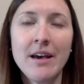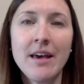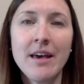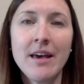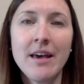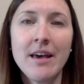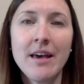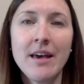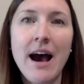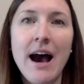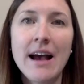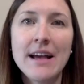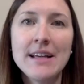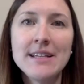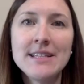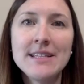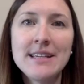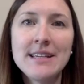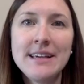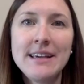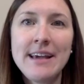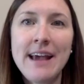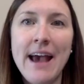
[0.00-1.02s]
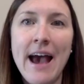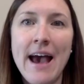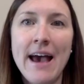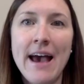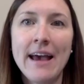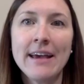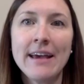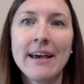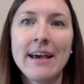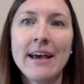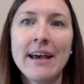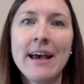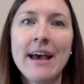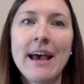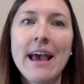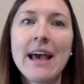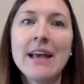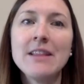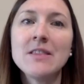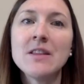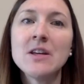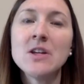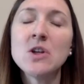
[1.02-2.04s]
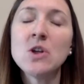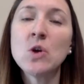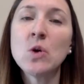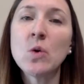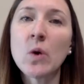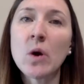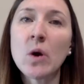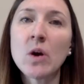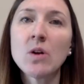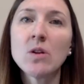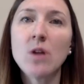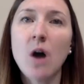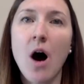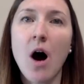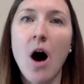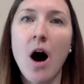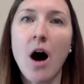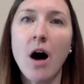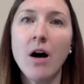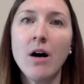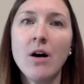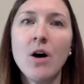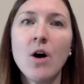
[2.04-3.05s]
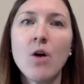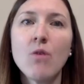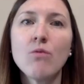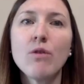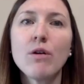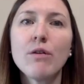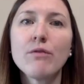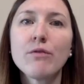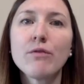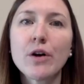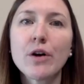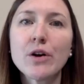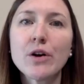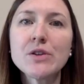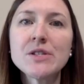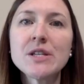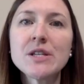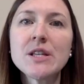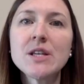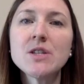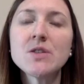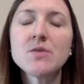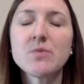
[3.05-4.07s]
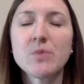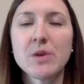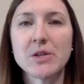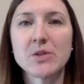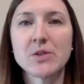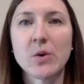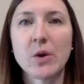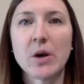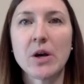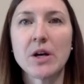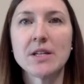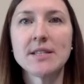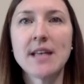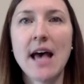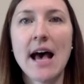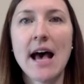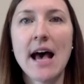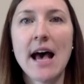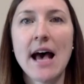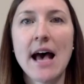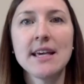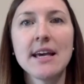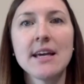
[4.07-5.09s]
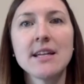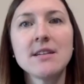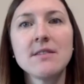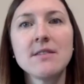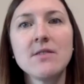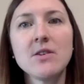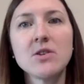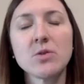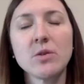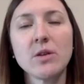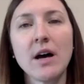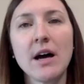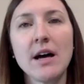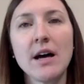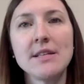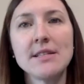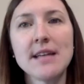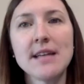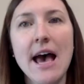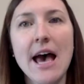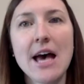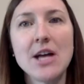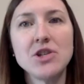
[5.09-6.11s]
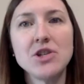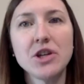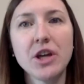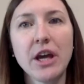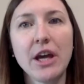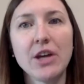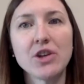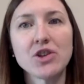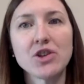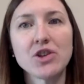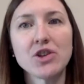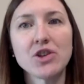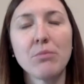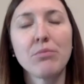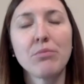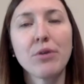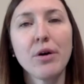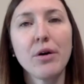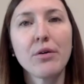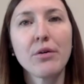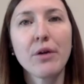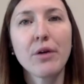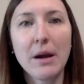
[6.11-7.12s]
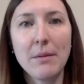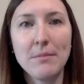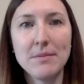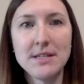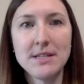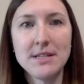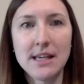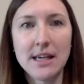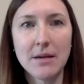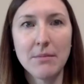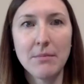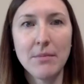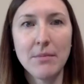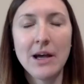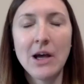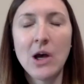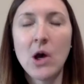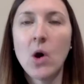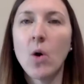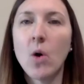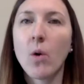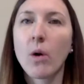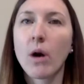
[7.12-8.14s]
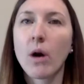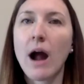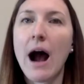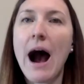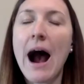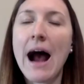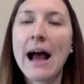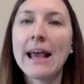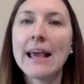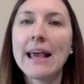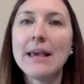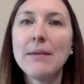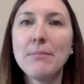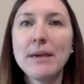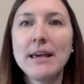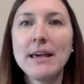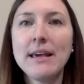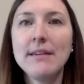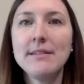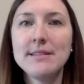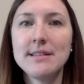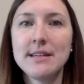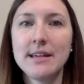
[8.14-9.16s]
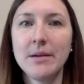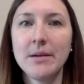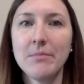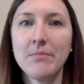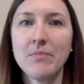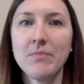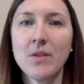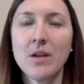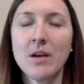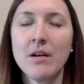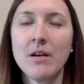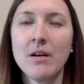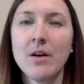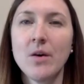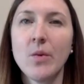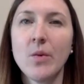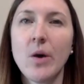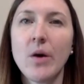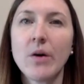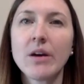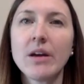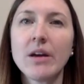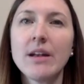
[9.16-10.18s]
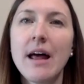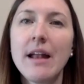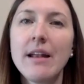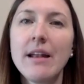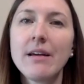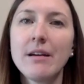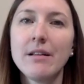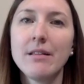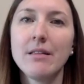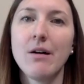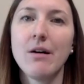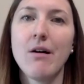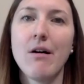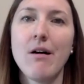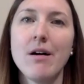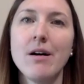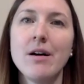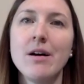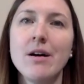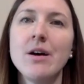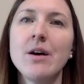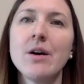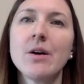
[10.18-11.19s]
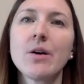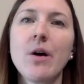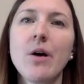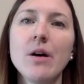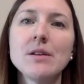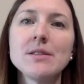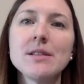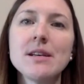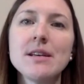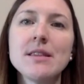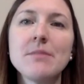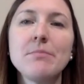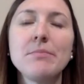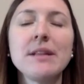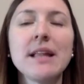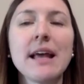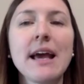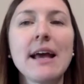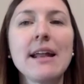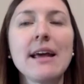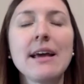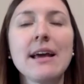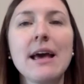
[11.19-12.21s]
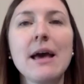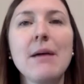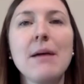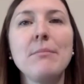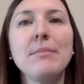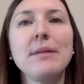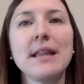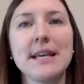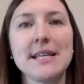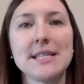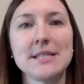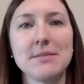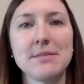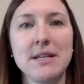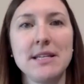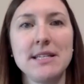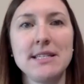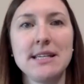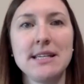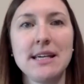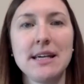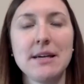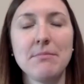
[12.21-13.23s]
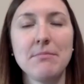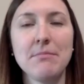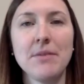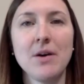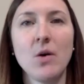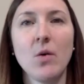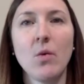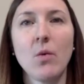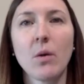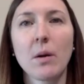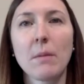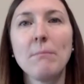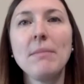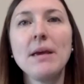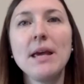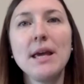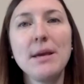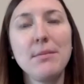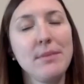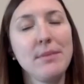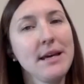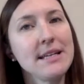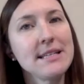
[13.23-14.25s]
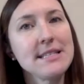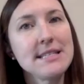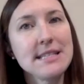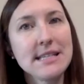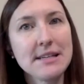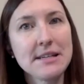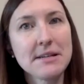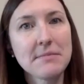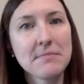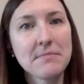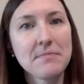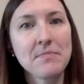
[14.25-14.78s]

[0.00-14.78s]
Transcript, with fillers: The IDEA and the New York law refers to this resource as the Individualized Education Program Team, or IEP team, while Connecticut law calls it the Planning and Placement Team, or PPT.